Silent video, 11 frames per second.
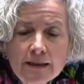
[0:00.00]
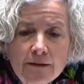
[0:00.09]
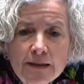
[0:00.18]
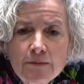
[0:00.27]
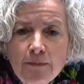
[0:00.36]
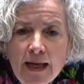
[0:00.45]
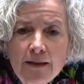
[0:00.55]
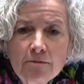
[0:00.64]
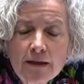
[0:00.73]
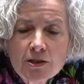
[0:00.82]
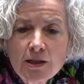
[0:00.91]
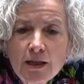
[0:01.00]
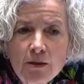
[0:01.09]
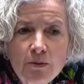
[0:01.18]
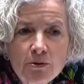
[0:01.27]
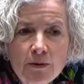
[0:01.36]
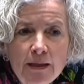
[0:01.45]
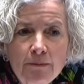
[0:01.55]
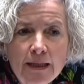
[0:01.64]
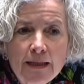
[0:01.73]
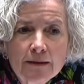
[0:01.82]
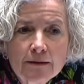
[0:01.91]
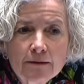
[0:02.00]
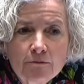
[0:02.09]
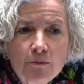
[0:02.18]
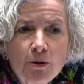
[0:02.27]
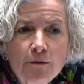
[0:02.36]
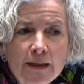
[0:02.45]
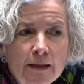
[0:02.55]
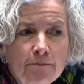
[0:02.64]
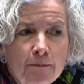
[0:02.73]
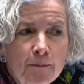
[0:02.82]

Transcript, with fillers: I've explained the rationale between me removing them.